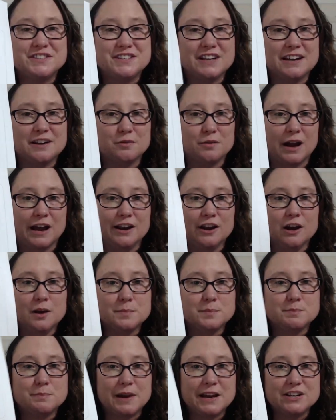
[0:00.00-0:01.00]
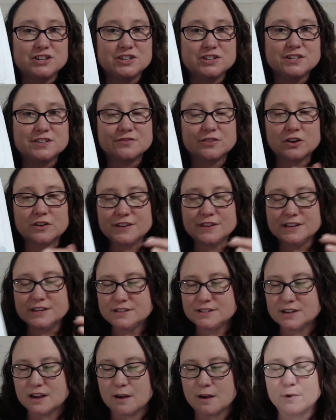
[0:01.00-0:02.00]
study write-up pages for
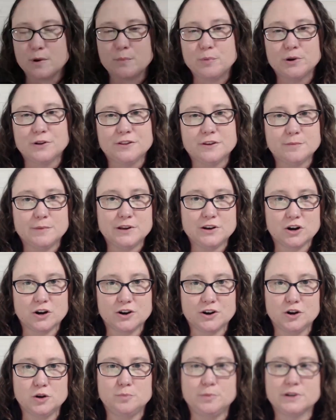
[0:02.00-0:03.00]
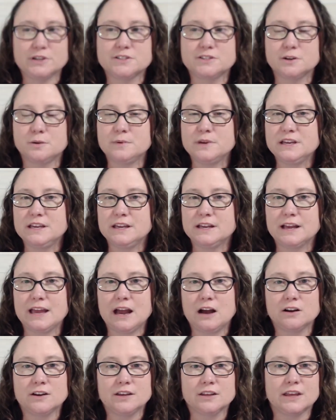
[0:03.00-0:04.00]
this, and we put them in her notebook so we can
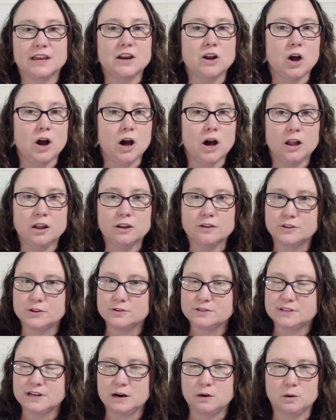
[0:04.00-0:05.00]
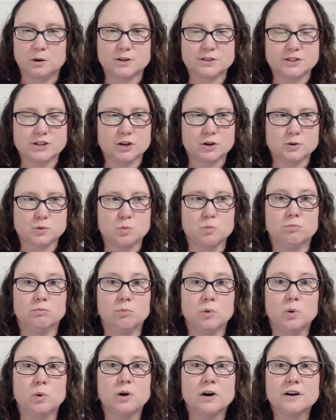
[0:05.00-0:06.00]
calculate all of those hours. There's
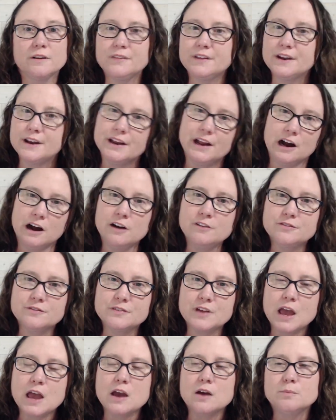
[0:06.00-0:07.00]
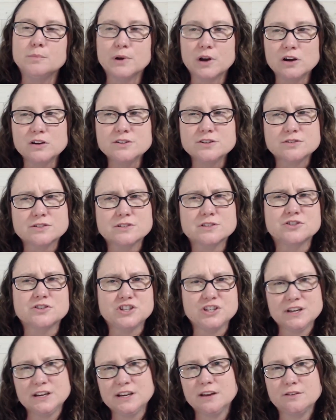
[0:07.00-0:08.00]
more than enough, but also so
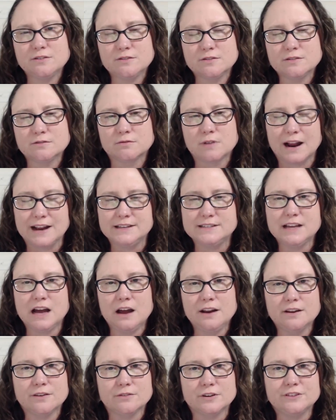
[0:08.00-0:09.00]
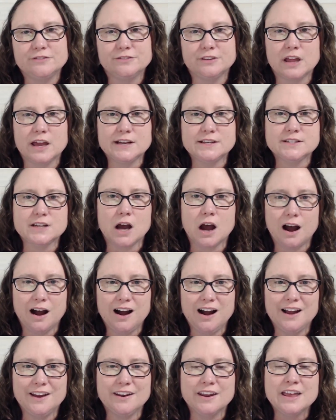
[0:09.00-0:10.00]
she can write down and reflect
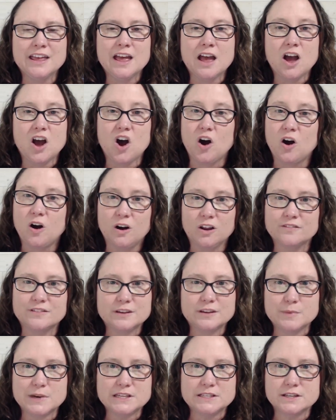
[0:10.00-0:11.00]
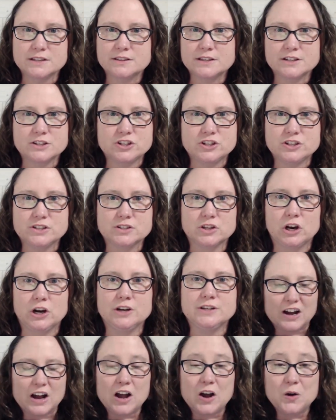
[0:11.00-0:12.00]
on all of the amazing things she's
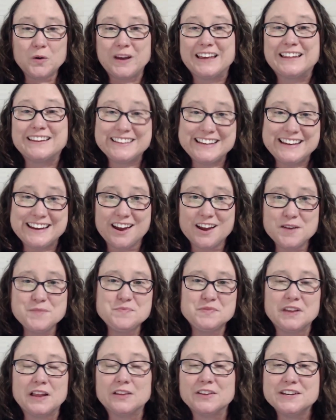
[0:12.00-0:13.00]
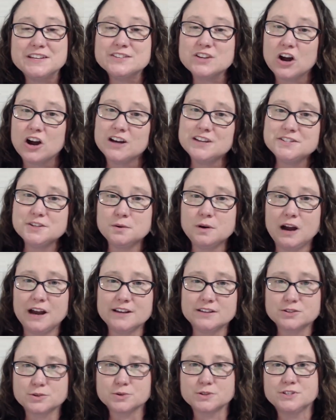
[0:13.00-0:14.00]
learned. Okay, Leah. Now, Leah's also a high
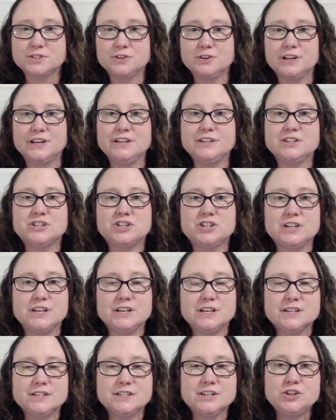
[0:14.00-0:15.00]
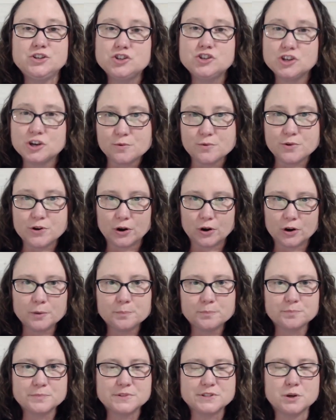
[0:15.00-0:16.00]
school student. She is a junior.
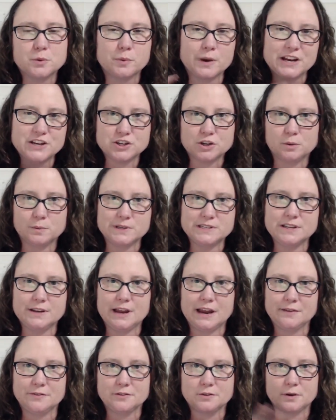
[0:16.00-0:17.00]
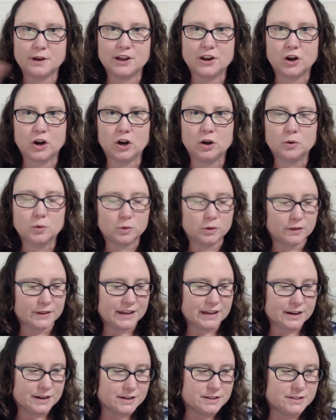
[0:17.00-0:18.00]
So Rachel was a 9th grader.
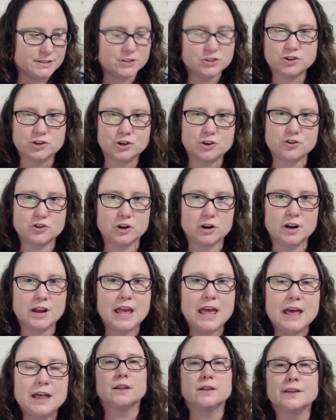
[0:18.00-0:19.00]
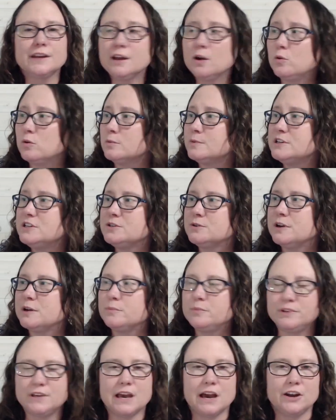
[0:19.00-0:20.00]
Leah is a junior. Leah will be doing
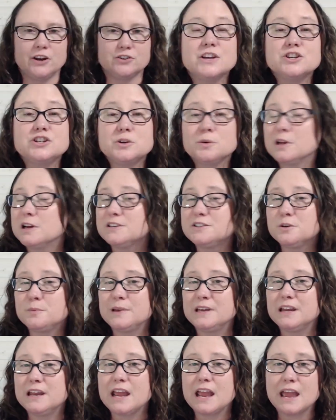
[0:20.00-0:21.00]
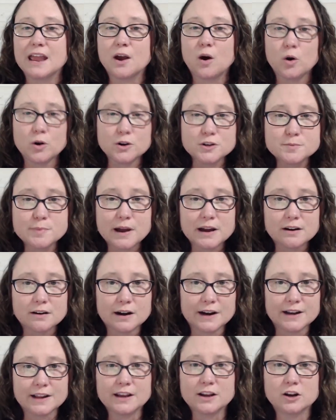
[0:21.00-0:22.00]
piano. She will also be getting a horseback
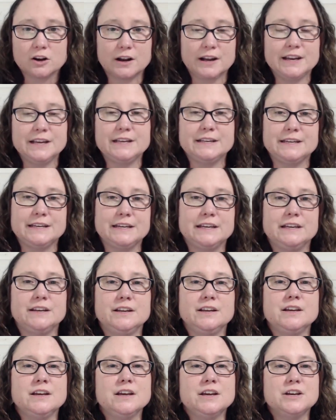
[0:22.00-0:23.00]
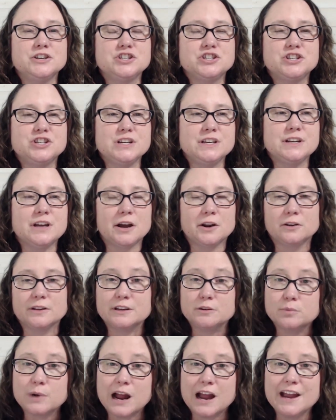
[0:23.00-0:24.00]
riding credit in. She not
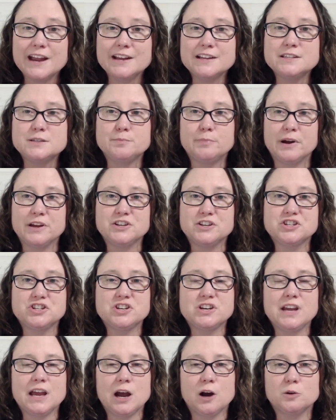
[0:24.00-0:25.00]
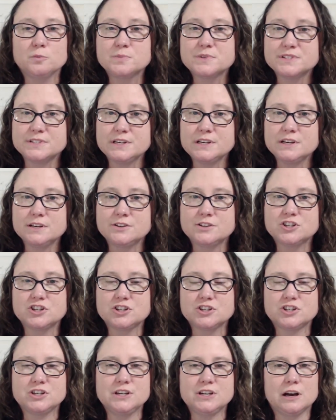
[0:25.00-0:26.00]
only rides, but she helps
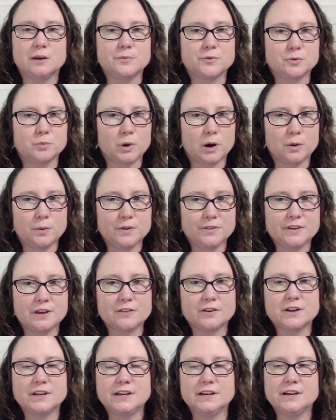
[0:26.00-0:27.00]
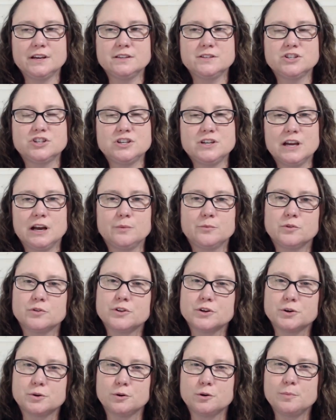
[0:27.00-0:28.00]
teach. She helps work with the other kids. She helps
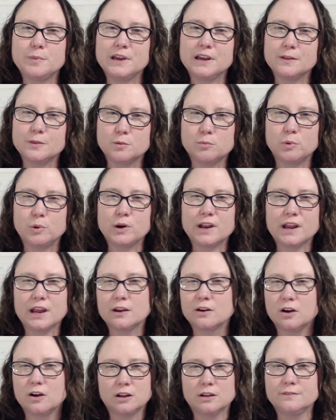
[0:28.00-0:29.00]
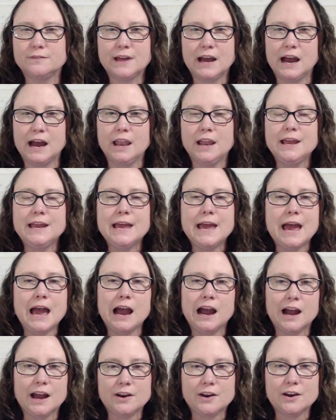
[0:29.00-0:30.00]
with the grooming and the boarding and all of that
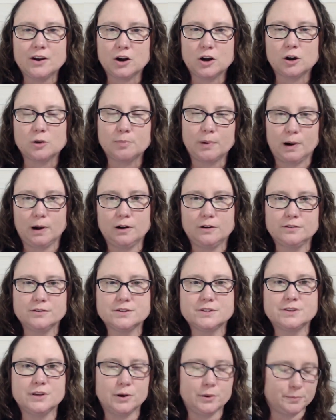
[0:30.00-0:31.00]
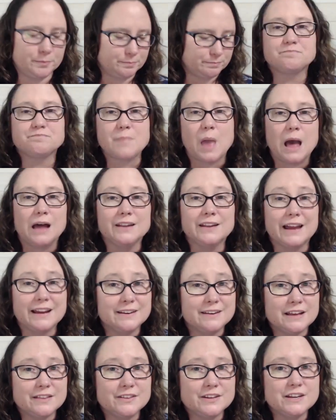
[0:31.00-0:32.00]
at her barn. So like
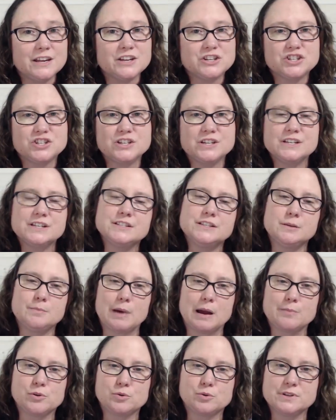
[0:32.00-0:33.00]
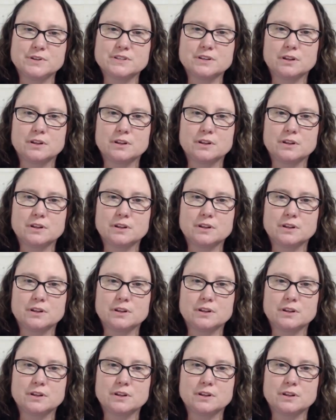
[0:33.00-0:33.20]
Nathan, she is in Bible Quiz